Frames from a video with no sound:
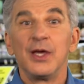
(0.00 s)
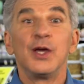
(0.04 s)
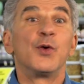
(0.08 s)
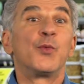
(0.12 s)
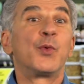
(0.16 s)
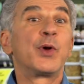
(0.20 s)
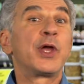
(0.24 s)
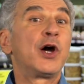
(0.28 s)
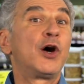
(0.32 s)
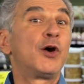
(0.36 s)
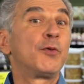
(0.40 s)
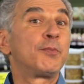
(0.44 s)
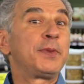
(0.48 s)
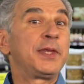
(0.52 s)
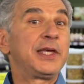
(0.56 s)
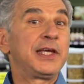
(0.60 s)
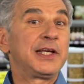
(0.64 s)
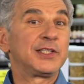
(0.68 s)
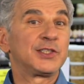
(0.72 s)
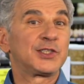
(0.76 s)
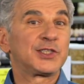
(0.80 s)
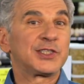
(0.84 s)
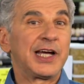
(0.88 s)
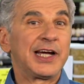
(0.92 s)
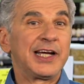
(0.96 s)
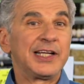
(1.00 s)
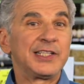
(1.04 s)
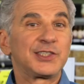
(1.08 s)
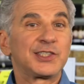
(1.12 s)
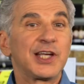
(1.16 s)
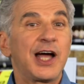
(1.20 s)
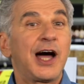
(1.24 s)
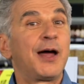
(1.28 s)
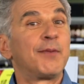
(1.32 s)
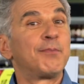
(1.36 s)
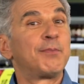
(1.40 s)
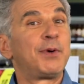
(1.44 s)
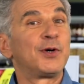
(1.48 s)
We hope the insights
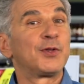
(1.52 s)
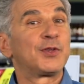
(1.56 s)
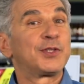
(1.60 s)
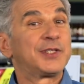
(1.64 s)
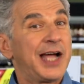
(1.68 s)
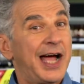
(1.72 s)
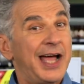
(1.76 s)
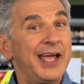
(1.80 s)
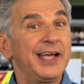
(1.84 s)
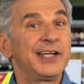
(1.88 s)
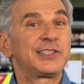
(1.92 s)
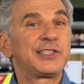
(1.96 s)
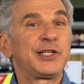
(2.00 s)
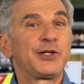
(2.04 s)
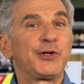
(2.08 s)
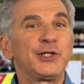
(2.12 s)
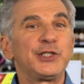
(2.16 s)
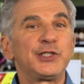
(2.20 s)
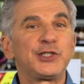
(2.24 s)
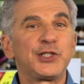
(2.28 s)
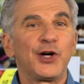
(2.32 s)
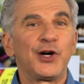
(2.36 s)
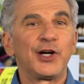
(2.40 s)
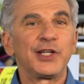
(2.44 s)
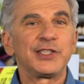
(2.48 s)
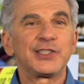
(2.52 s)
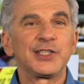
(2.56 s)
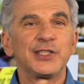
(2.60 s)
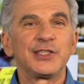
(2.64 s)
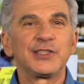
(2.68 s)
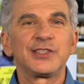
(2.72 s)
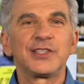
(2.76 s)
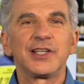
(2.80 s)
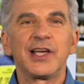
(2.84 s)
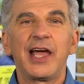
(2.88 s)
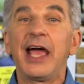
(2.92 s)
on both dietary choices